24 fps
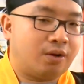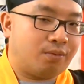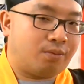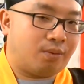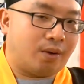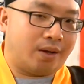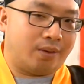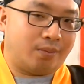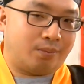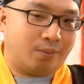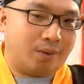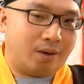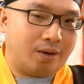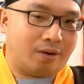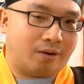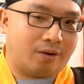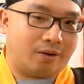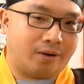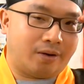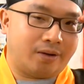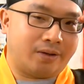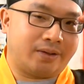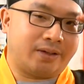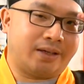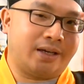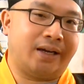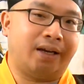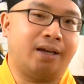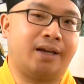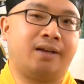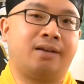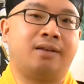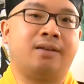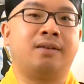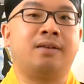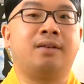When we are
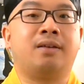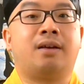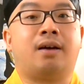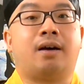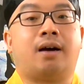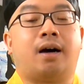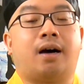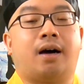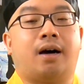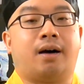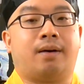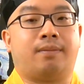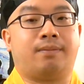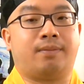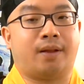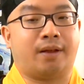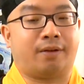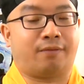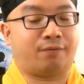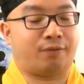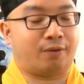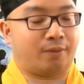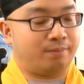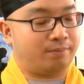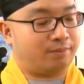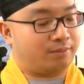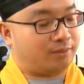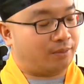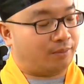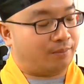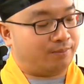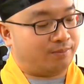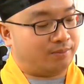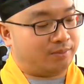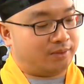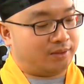getting like from
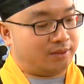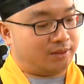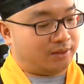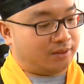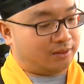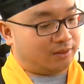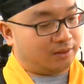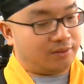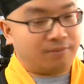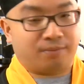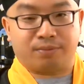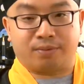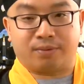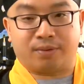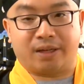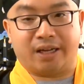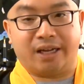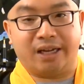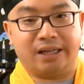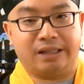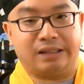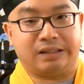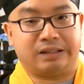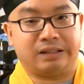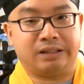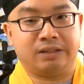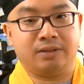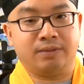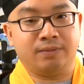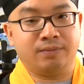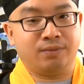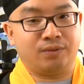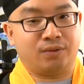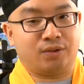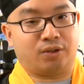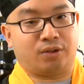kids
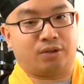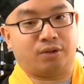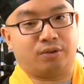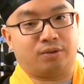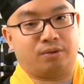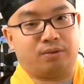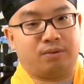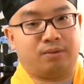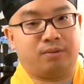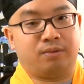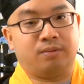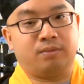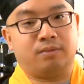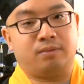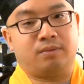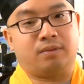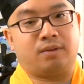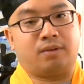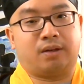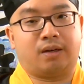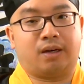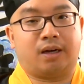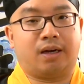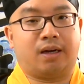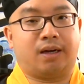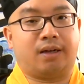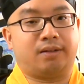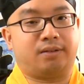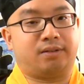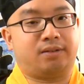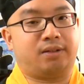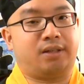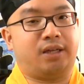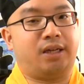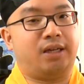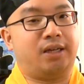to
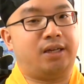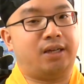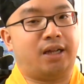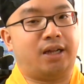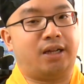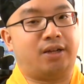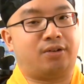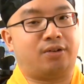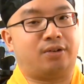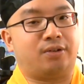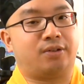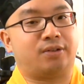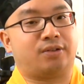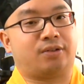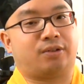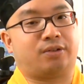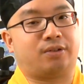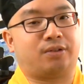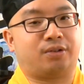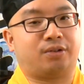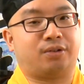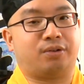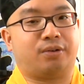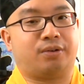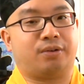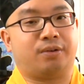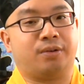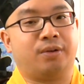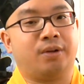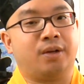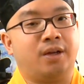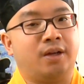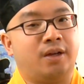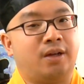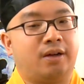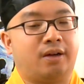teenagers or to
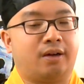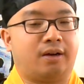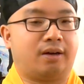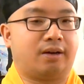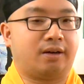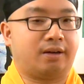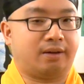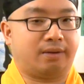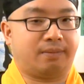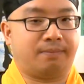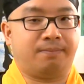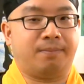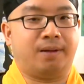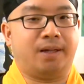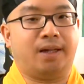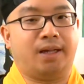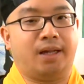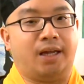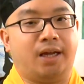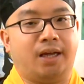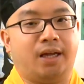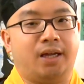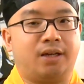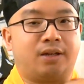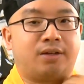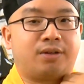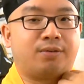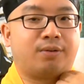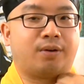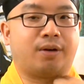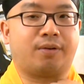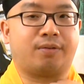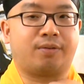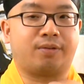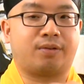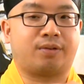mid-age,
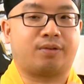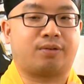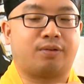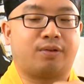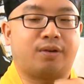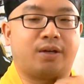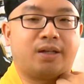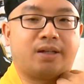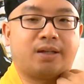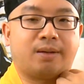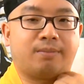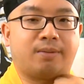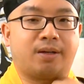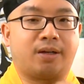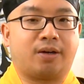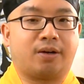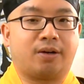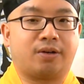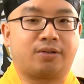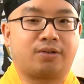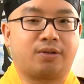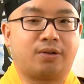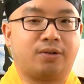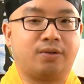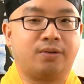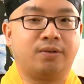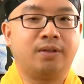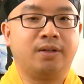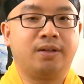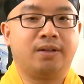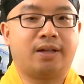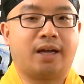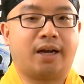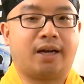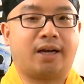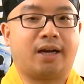whatever, 30-something years old,
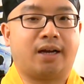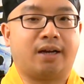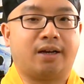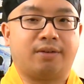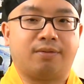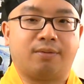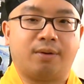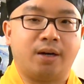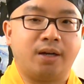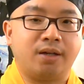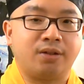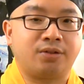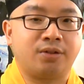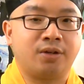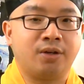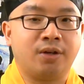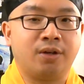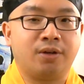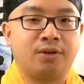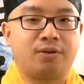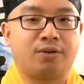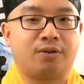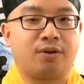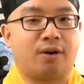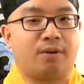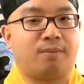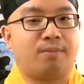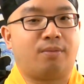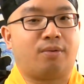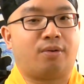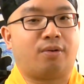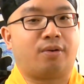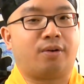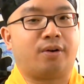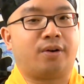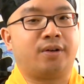that kind of range, you are
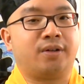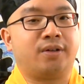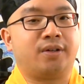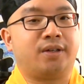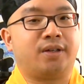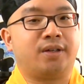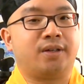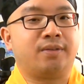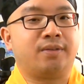more